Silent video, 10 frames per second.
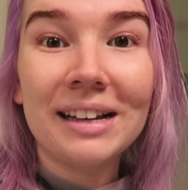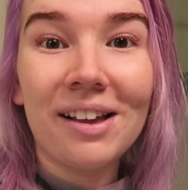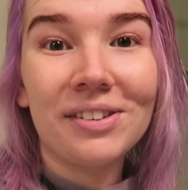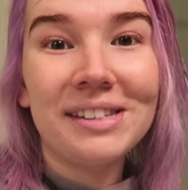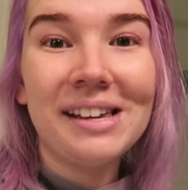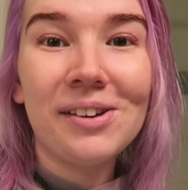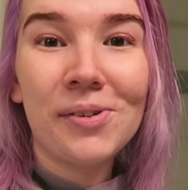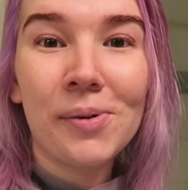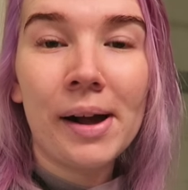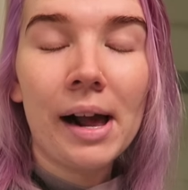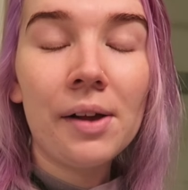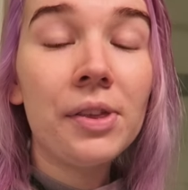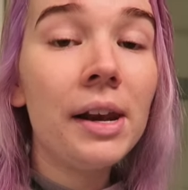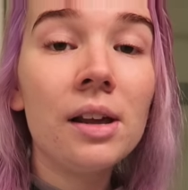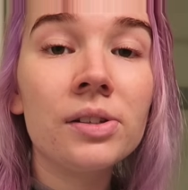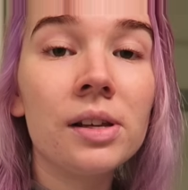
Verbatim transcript: I'll see you at the nail